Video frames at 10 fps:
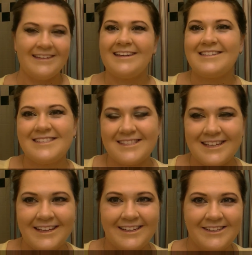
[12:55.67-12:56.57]
nice
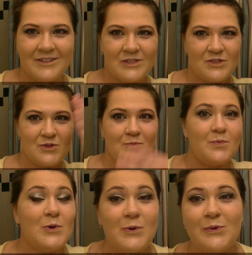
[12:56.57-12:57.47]

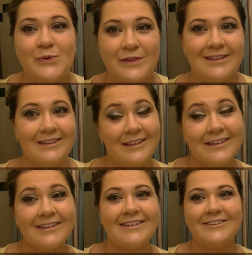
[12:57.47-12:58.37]
smooth
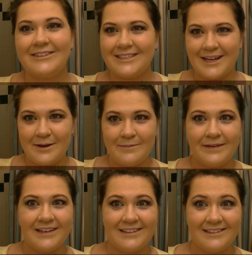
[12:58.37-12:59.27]
look, which
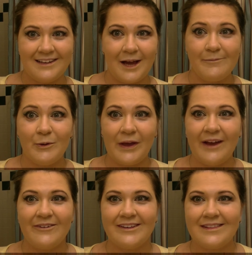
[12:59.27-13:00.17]
I'm
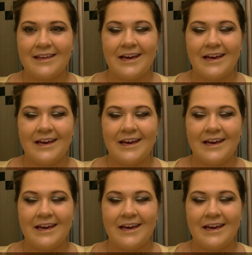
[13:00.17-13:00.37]
okay with.